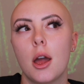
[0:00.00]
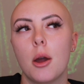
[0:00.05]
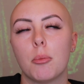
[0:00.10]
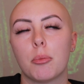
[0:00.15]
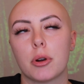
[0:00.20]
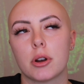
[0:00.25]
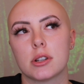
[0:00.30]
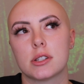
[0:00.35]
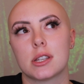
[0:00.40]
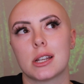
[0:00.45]

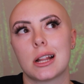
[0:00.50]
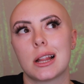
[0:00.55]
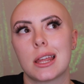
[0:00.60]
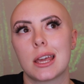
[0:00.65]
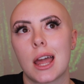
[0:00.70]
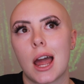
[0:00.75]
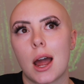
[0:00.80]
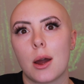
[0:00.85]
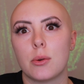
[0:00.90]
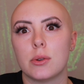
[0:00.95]

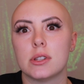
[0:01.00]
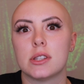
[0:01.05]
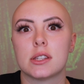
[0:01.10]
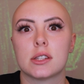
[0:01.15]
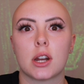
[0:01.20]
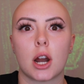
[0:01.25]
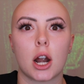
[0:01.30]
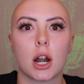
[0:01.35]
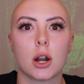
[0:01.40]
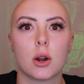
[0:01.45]
Personally, I would
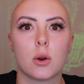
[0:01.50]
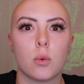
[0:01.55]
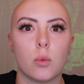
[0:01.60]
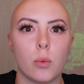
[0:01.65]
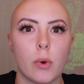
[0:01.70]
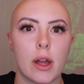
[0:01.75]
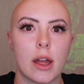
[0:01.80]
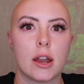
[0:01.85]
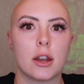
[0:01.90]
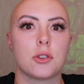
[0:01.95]
start
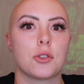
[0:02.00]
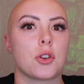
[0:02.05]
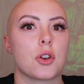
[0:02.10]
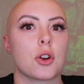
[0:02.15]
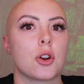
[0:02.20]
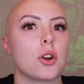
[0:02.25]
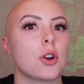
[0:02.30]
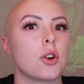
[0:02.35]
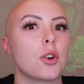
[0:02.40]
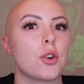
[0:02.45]
when
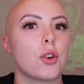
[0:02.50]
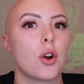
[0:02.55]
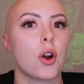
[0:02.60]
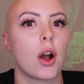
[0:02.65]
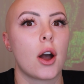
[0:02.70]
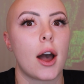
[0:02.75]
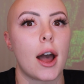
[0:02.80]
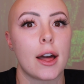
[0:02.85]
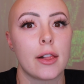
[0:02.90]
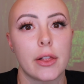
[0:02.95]
your
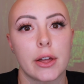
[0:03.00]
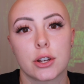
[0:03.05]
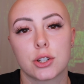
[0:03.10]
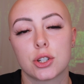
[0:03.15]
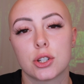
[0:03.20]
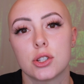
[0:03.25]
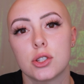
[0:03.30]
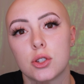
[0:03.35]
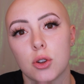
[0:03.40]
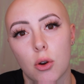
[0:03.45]

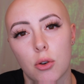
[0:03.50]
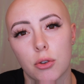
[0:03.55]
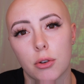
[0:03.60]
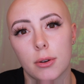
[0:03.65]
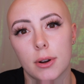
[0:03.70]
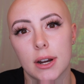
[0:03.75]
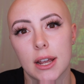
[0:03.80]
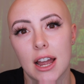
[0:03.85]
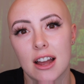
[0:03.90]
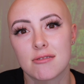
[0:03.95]
eyelashes don't
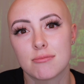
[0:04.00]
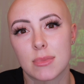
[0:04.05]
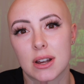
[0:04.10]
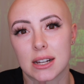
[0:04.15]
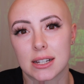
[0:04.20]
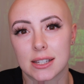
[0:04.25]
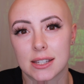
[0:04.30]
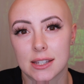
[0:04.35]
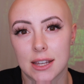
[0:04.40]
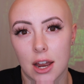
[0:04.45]
already have
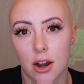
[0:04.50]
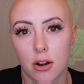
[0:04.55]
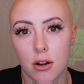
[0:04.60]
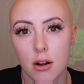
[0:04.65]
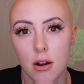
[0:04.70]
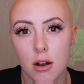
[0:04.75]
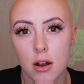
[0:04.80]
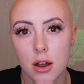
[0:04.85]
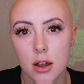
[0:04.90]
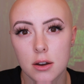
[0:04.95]

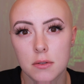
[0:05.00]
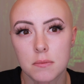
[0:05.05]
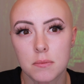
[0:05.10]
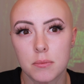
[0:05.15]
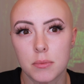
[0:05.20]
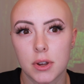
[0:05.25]
mascara on,